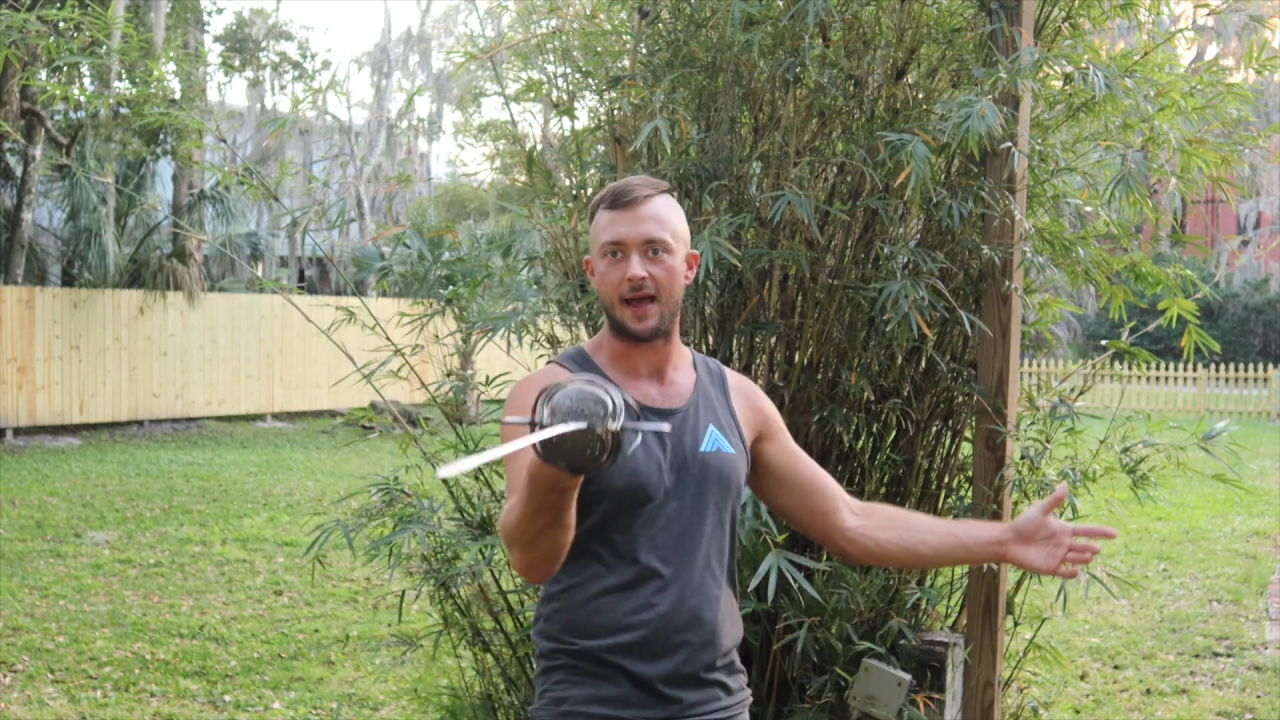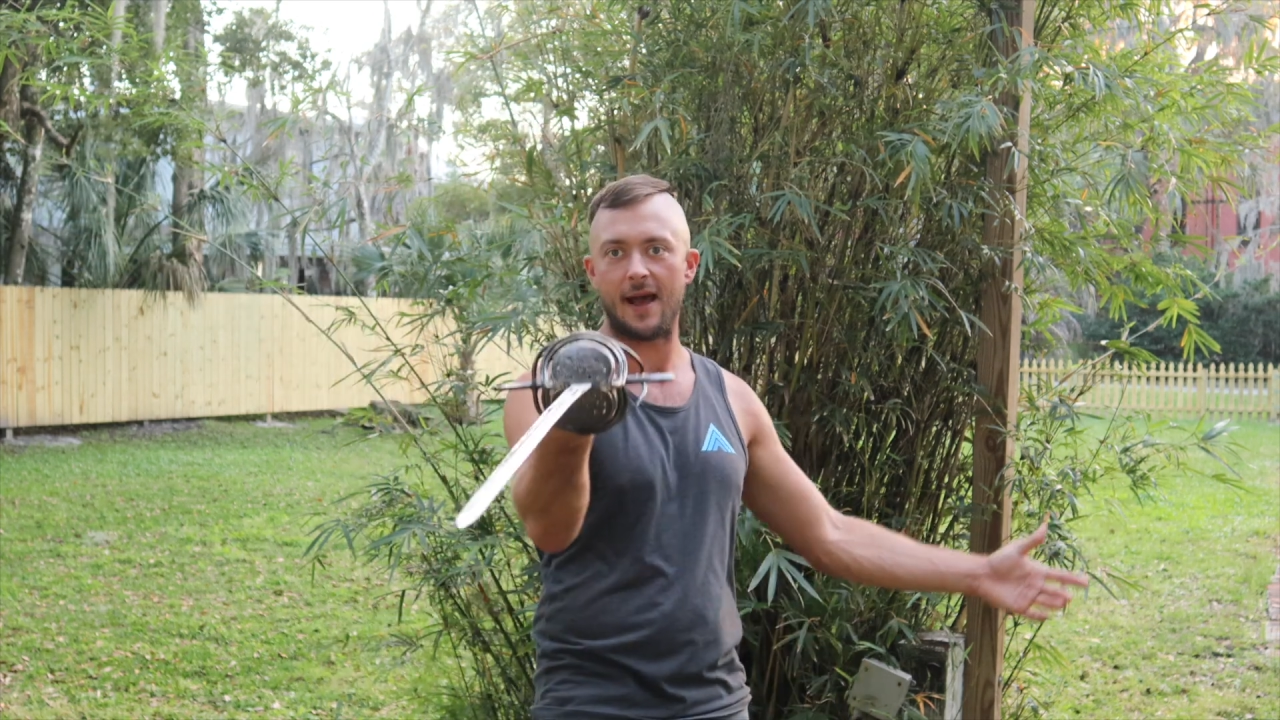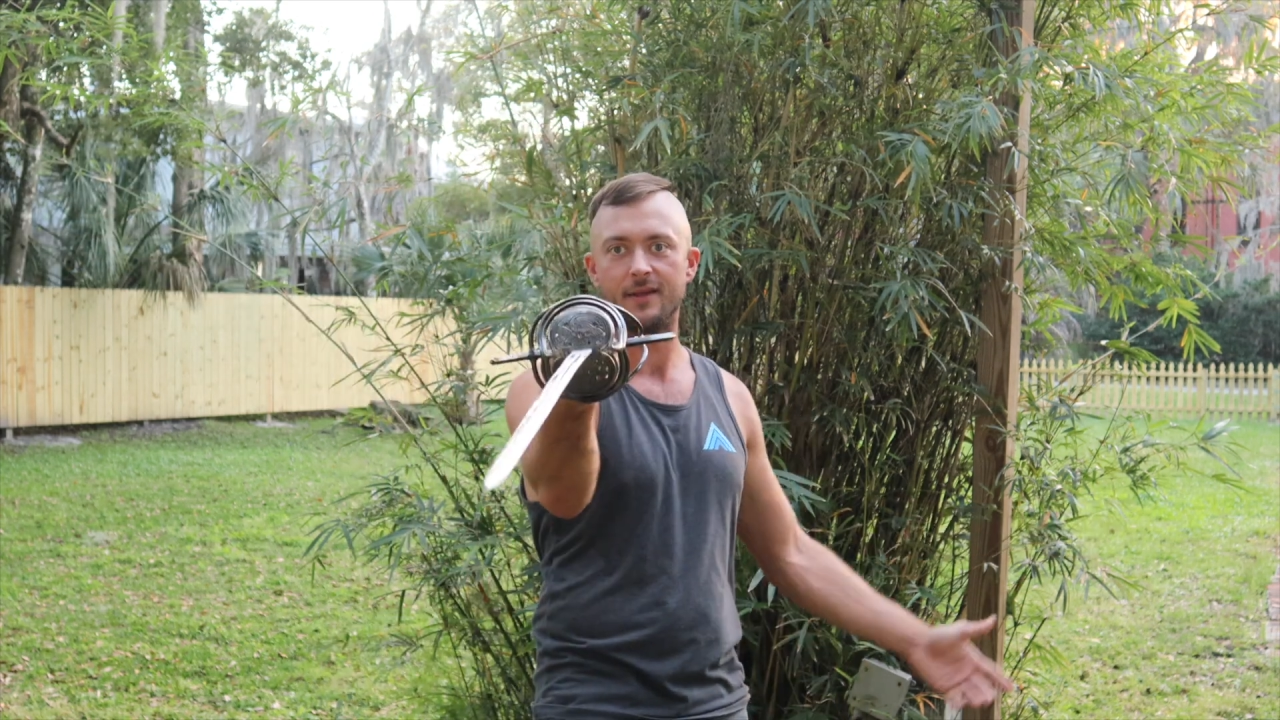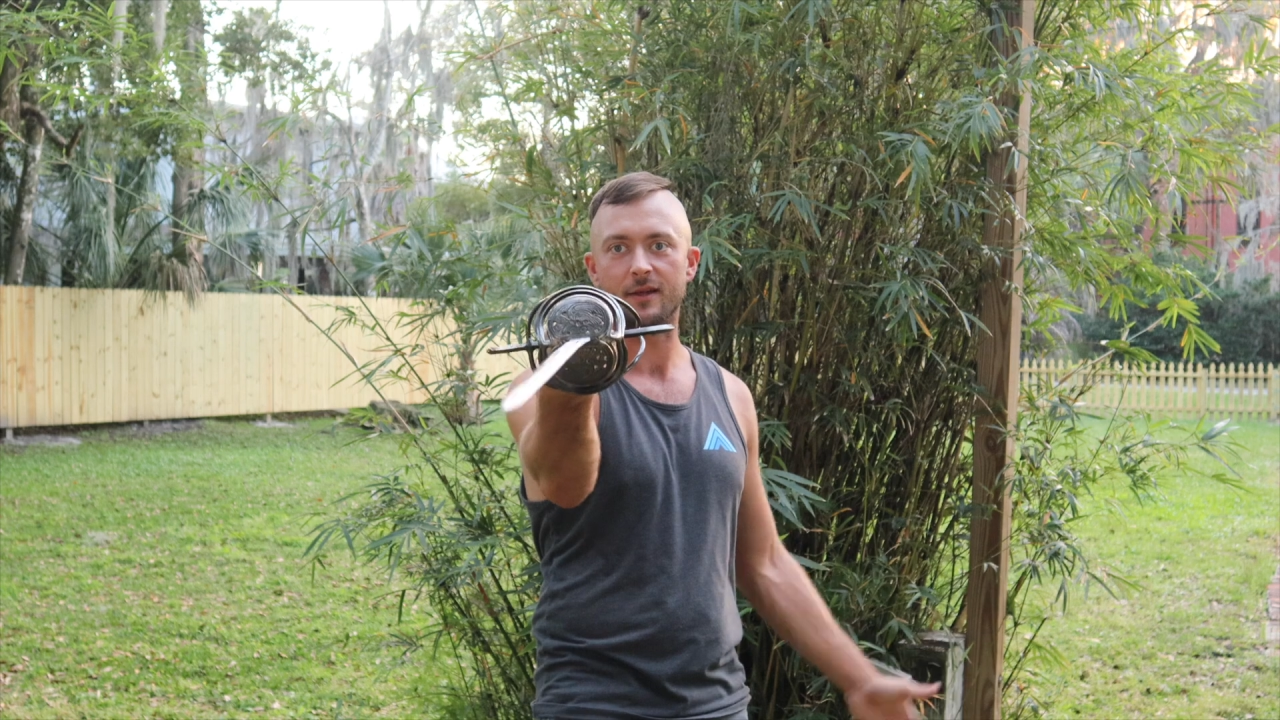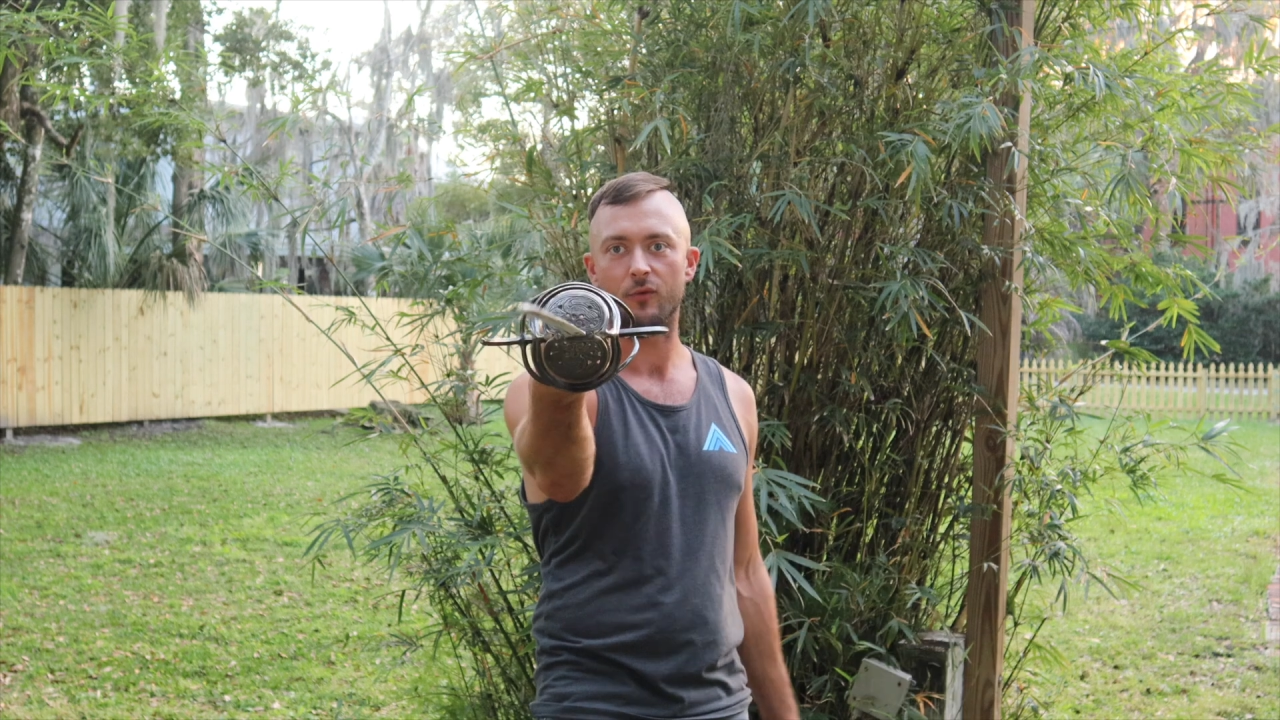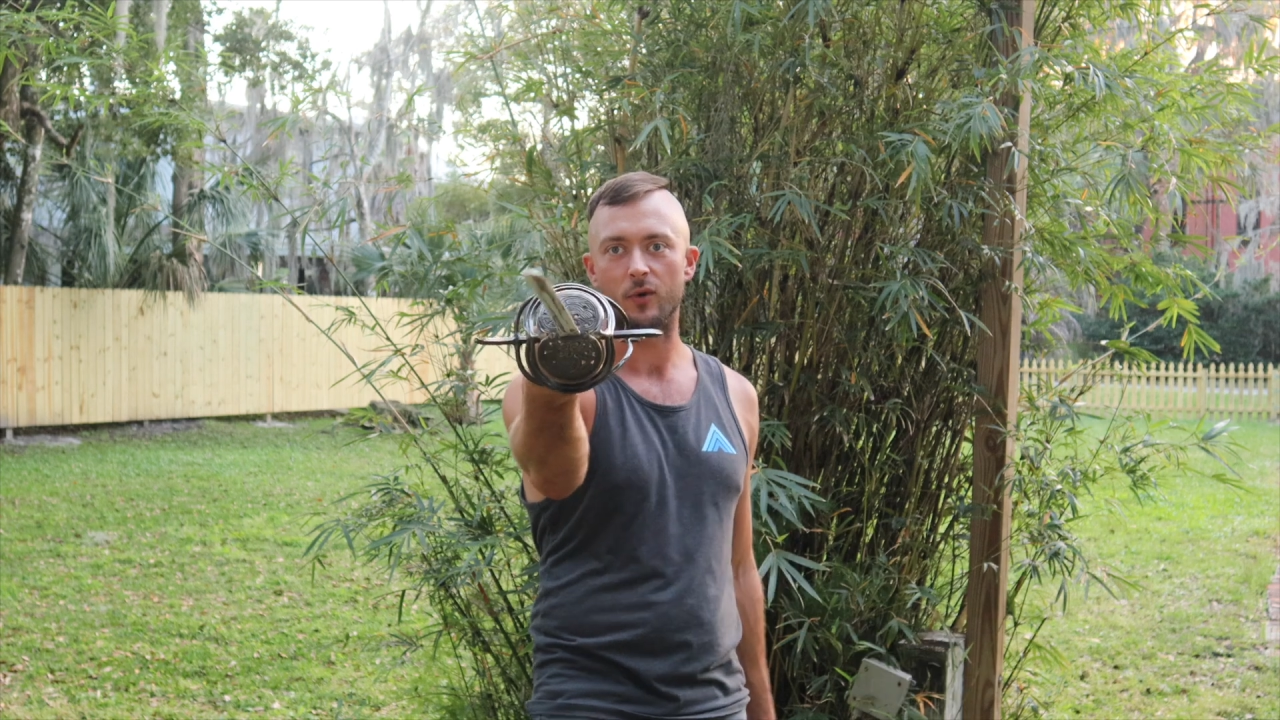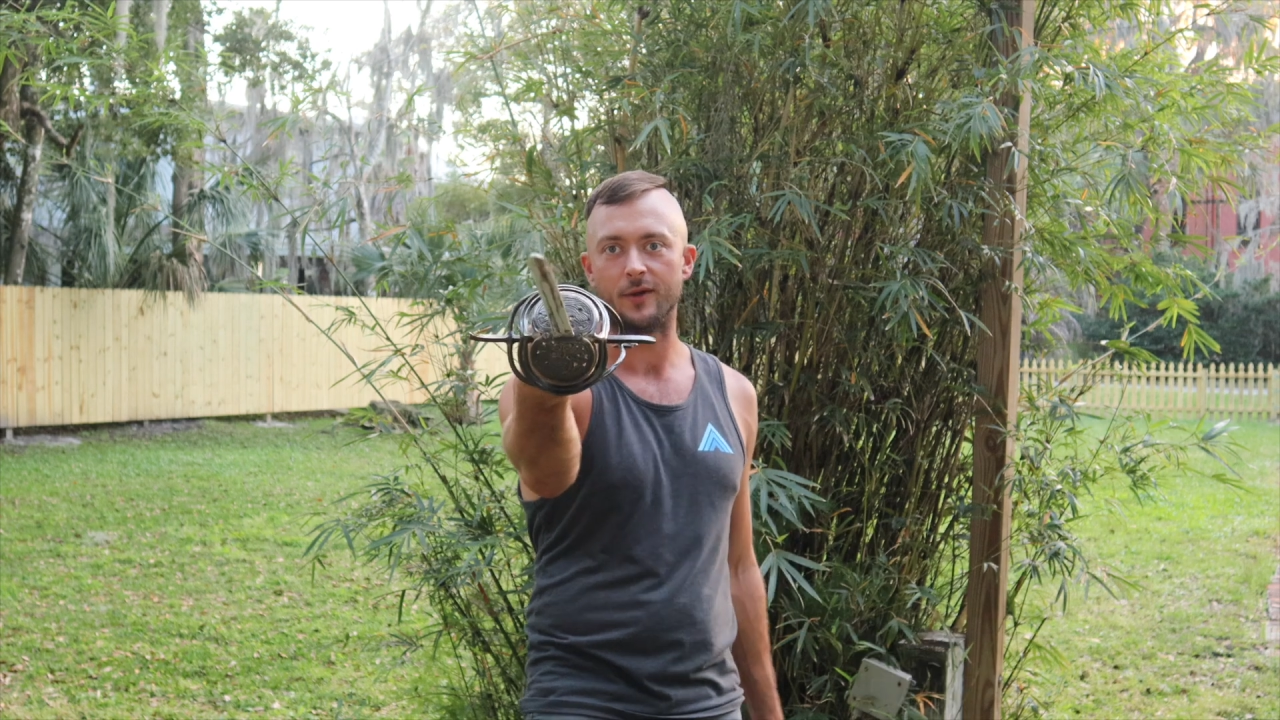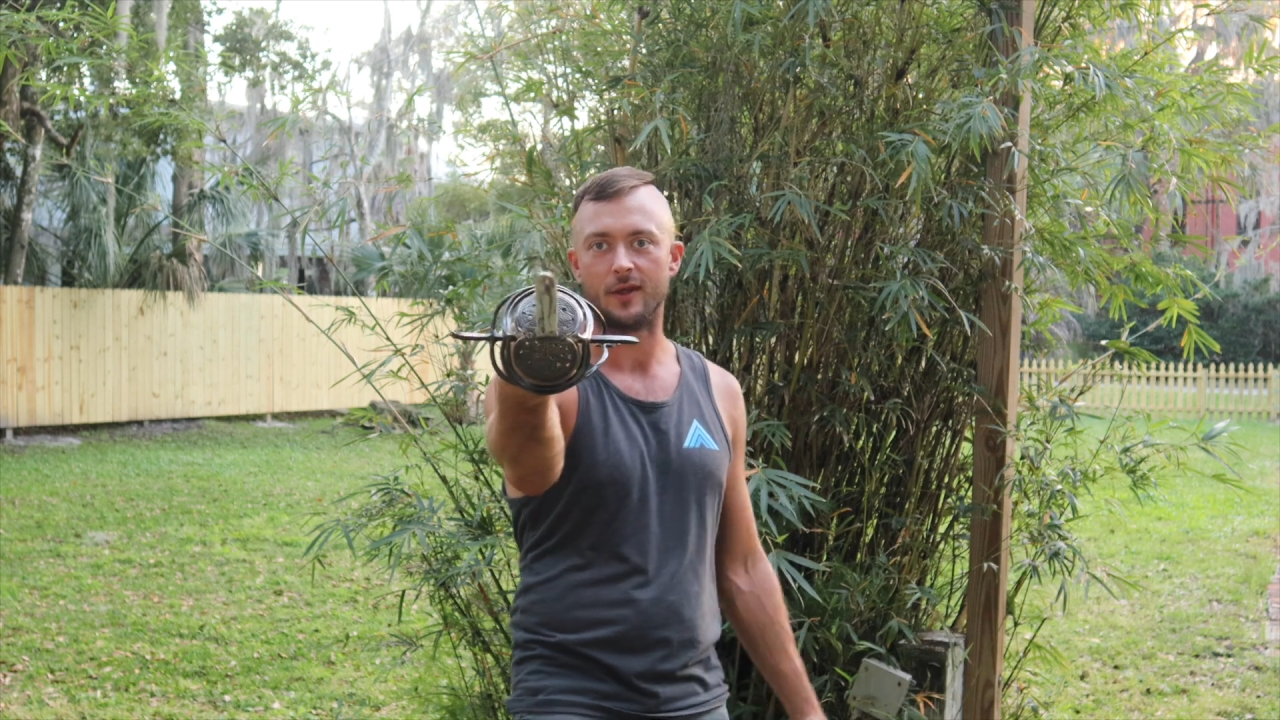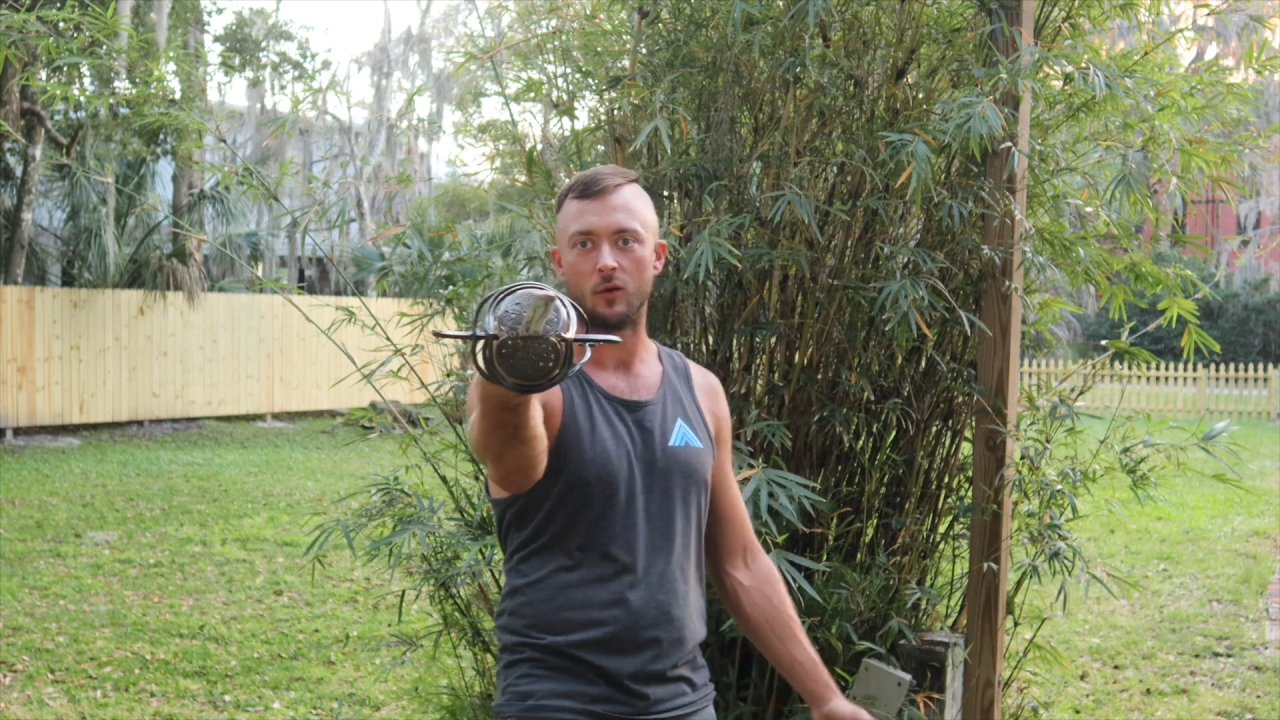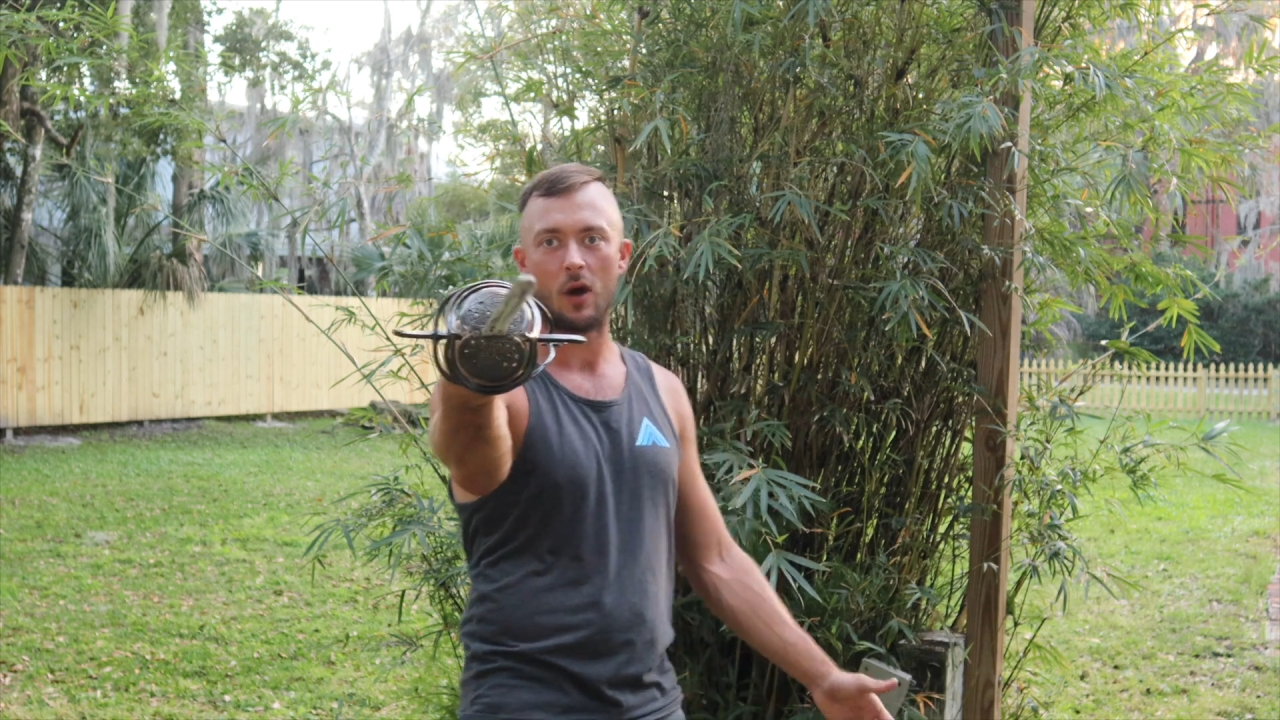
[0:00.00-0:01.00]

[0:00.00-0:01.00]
as a thrusting